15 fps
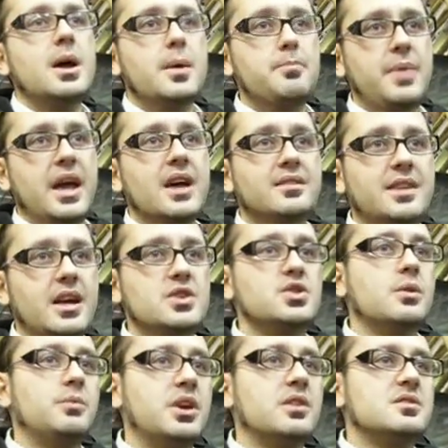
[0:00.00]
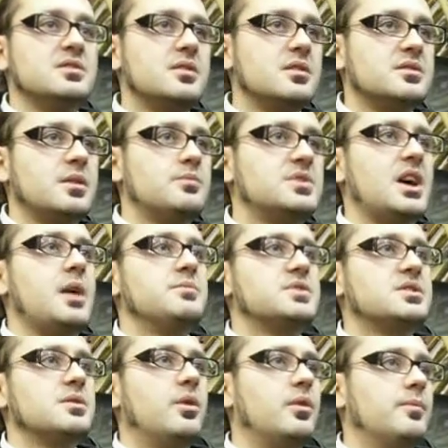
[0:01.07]
pay attention because
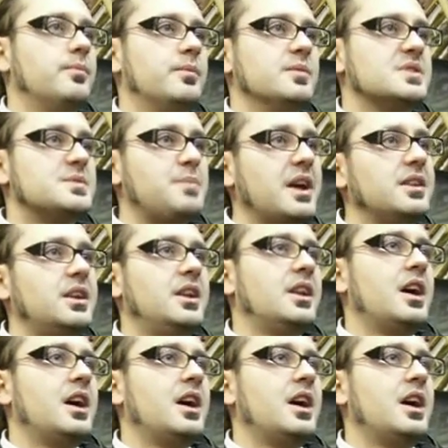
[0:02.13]
sometimes on spending